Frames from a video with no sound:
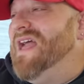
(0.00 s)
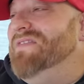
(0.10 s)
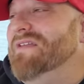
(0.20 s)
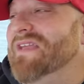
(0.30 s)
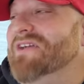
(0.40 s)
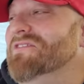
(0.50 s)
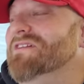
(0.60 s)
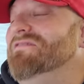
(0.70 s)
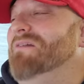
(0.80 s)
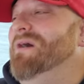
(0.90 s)
I think they
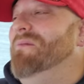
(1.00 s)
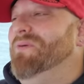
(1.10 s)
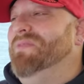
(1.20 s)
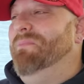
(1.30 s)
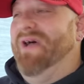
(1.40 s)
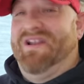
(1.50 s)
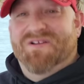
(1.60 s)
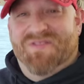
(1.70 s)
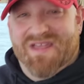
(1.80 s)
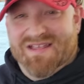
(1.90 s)
could have come up with
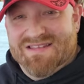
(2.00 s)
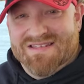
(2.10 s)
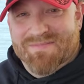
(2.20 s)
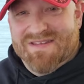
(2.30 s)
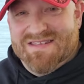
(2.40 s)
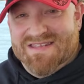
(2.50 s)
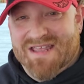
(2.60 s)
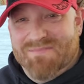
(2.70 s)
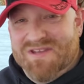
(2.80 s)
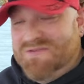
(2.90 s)
better things to be
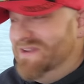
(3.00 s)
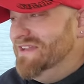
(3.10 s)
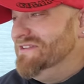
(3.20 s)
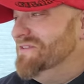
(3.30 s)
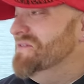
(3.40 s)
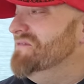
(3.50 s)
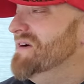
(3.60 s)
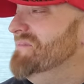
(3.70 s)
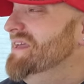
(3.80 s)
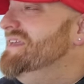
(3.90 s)
said between the two of
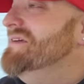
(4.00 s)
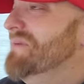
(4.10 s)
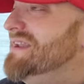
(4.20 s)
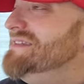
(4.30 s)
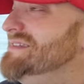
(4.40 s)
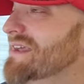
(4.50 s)
them, but it